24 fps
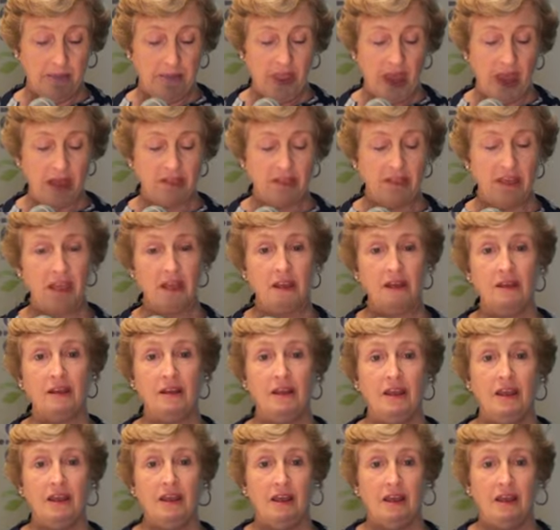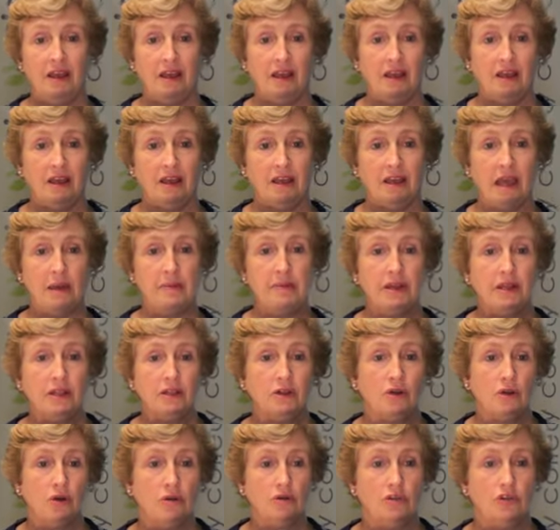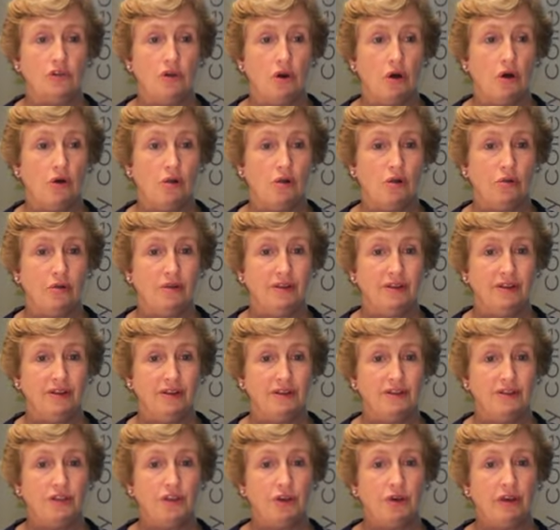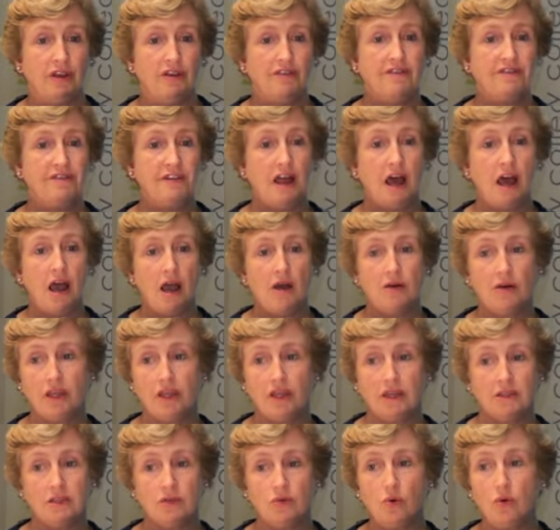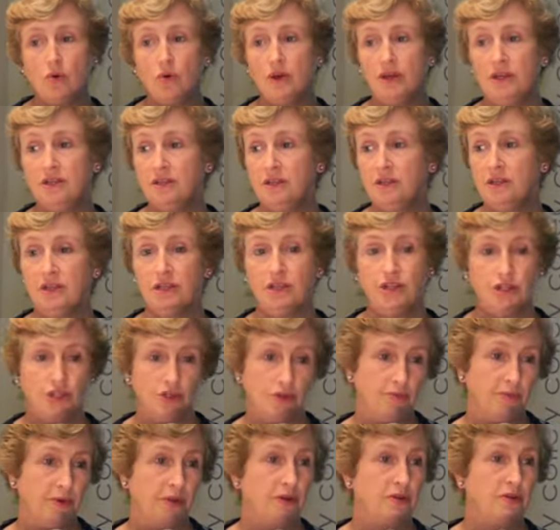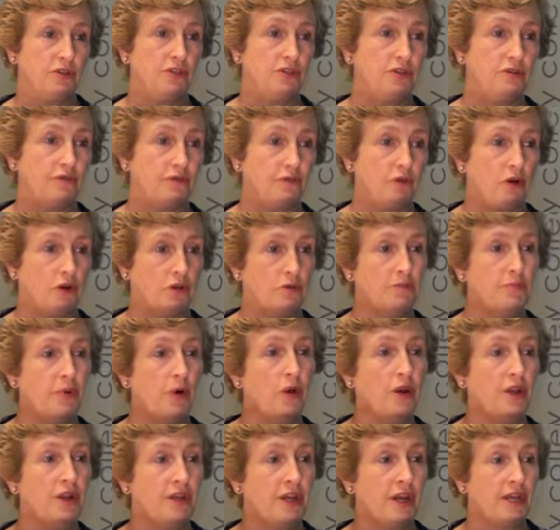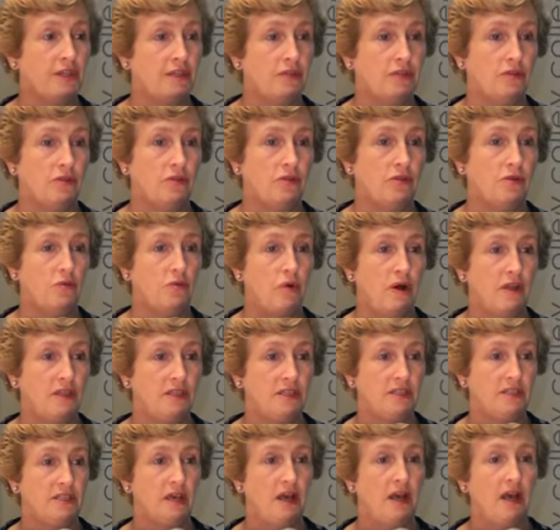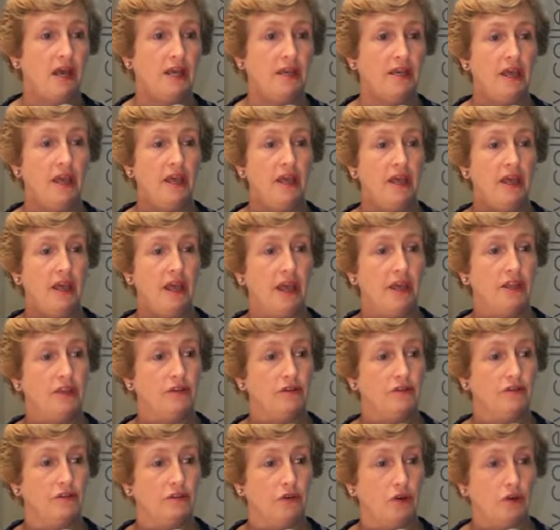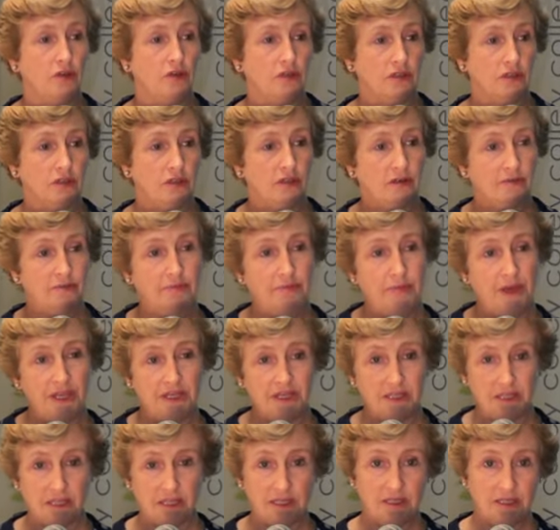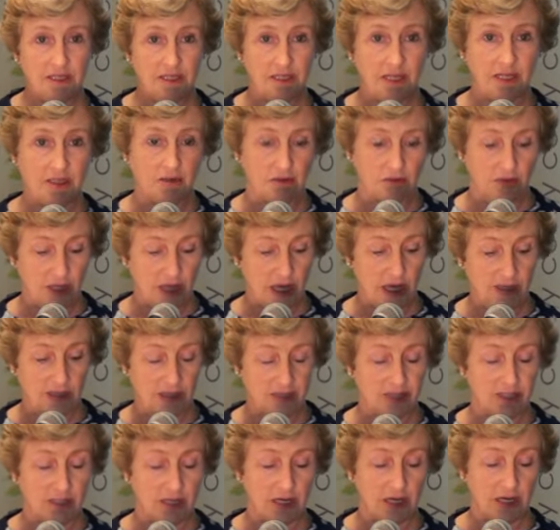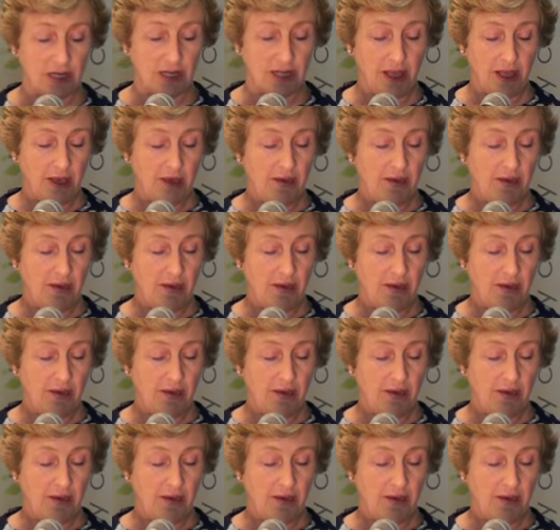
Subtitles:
And then chemical control during flowering is always an issue, because you've got pollinators on the one side and you've got a pest insect on the other side.